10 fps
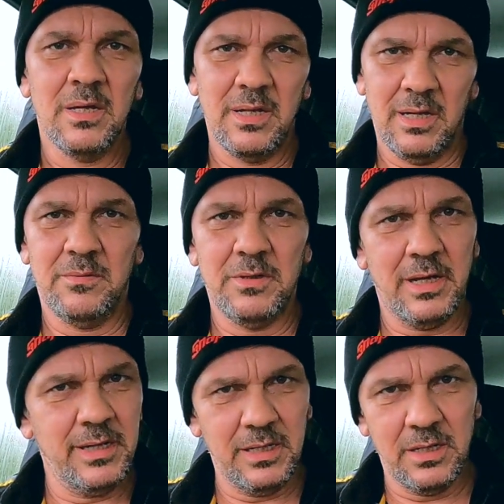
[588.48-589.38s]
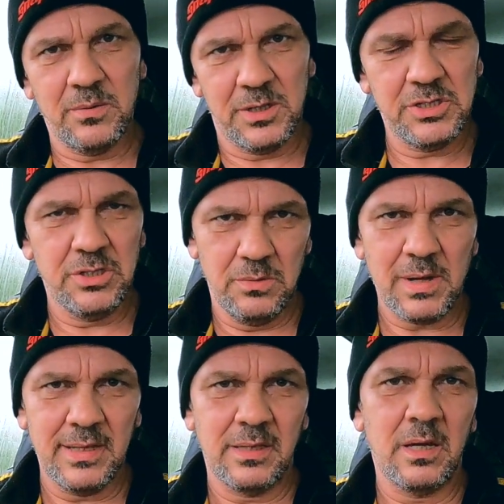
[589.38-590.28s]
Now the lady in question who
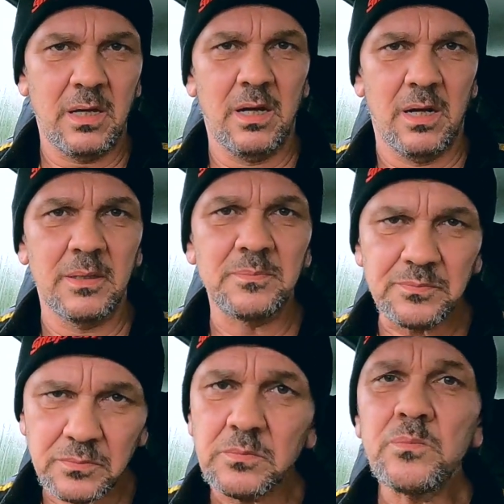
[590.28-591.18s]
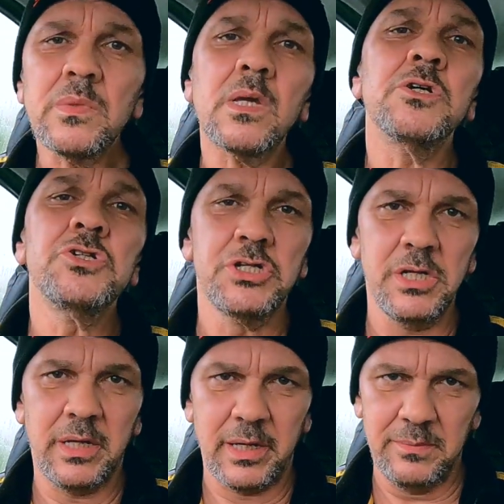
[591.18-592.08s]
had the car,
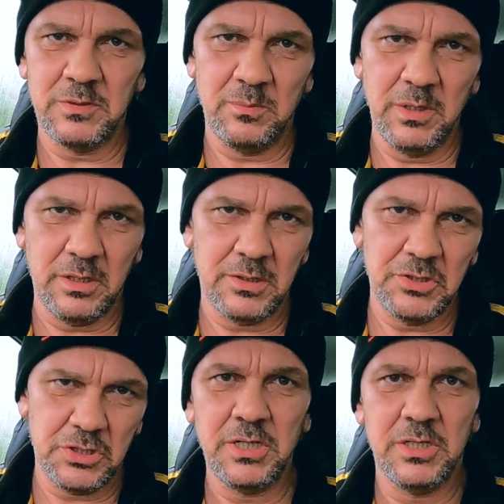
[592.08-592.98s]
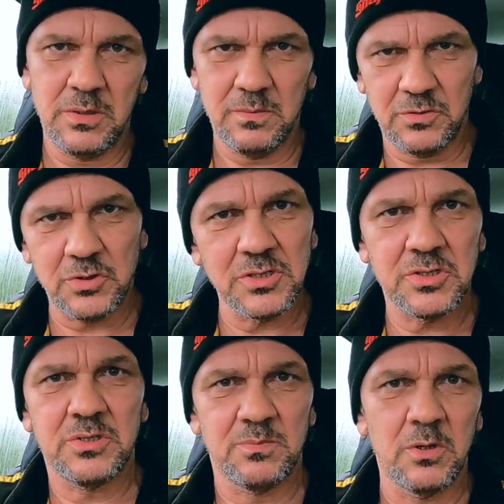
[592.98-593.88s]
she came to me because she
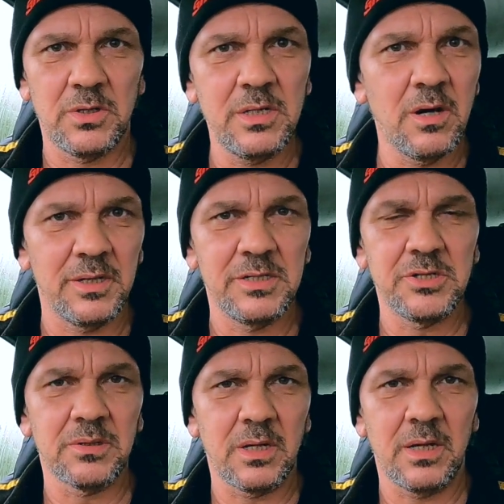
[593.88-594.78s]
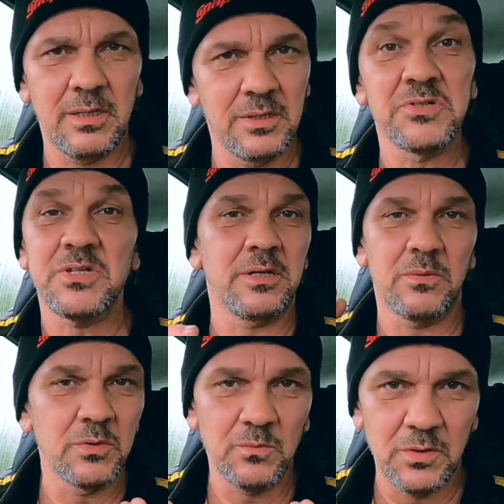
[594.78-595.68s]
trusts my knowledge, okay? And I said I
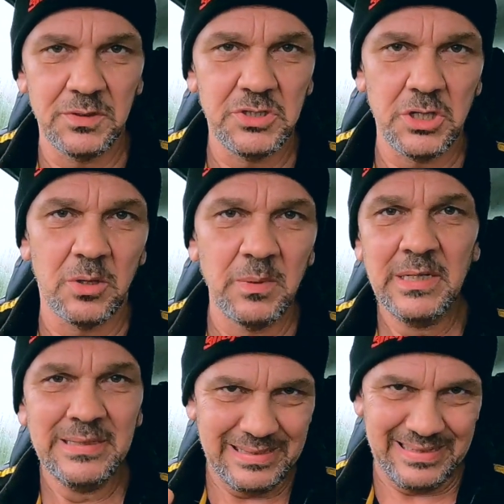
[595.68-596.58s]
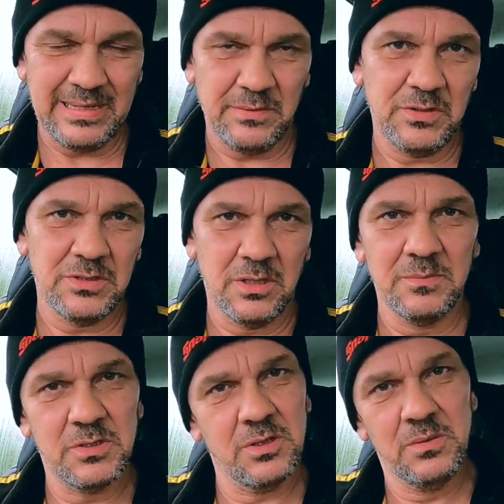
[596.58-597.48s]
wouldn't want the job, didn't have the
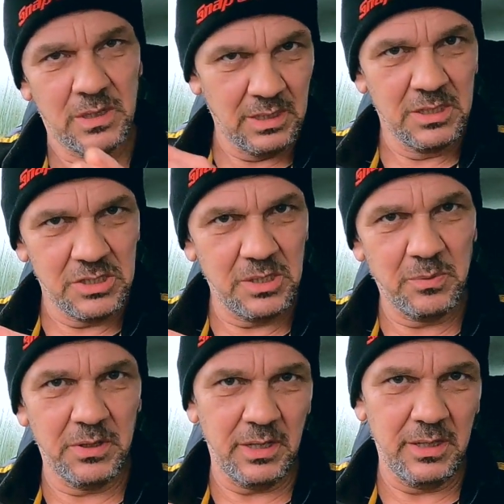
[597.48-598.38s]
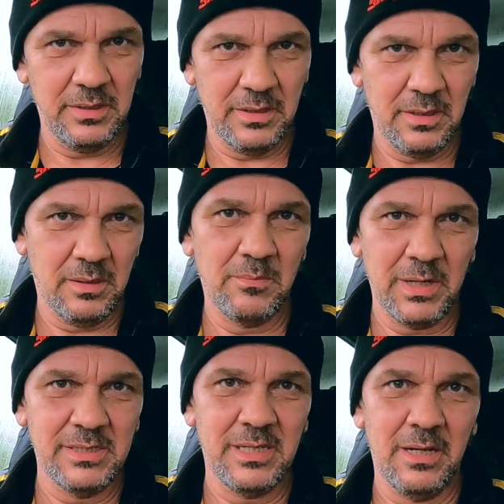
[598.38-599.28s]
time, so she put it in a
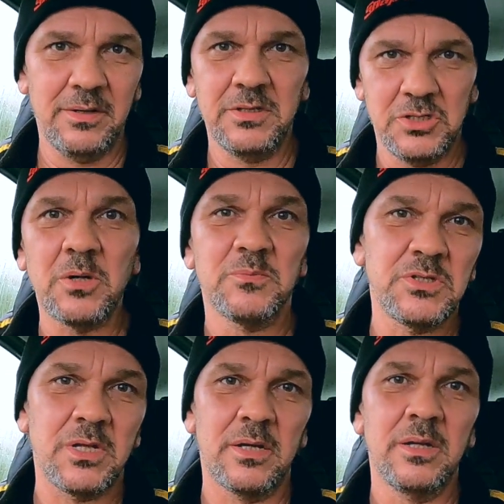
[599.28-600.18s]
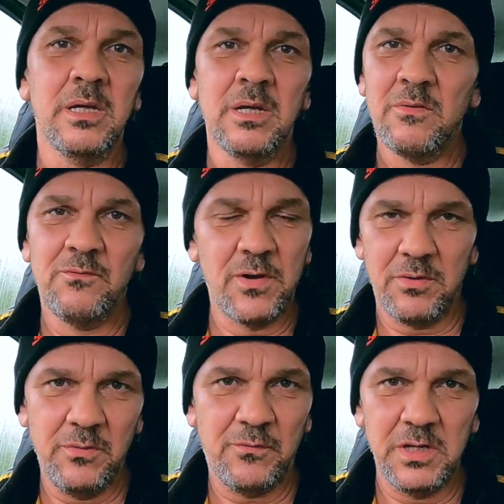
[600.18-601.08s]
main dealer. The job was done
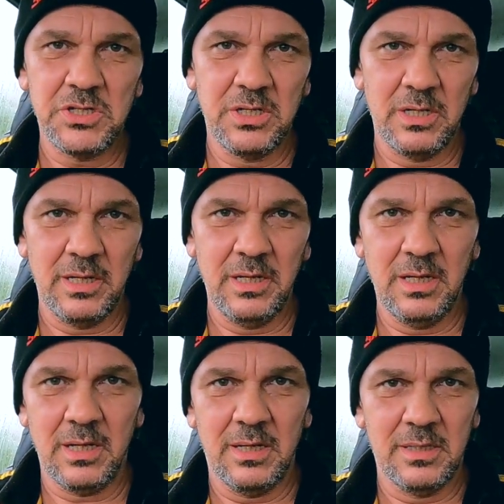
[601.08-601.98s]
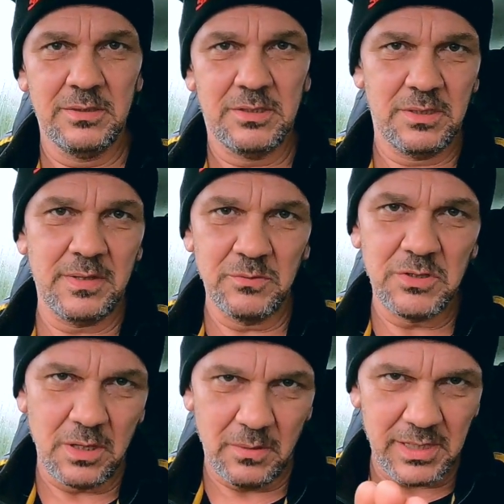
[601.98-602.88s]
very efficiently and there
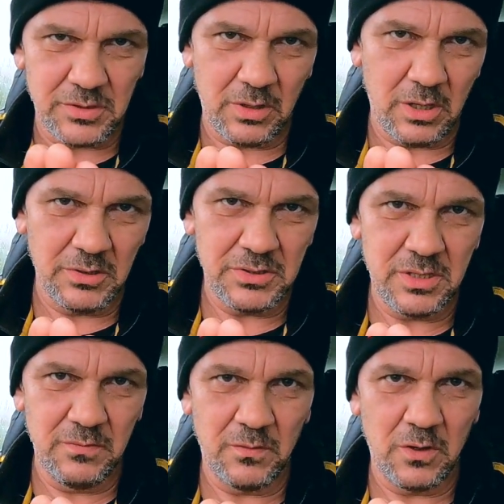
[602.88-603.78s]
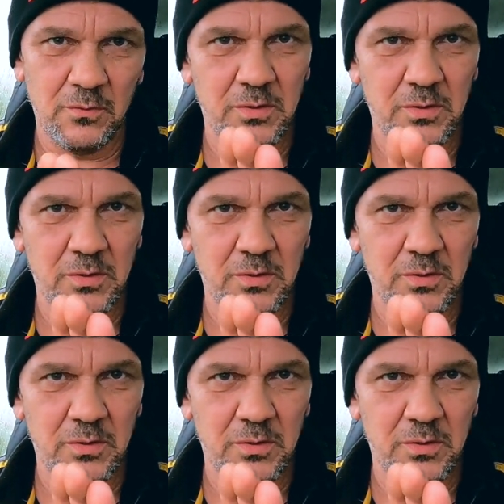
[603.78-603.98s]
was no extra costs involved,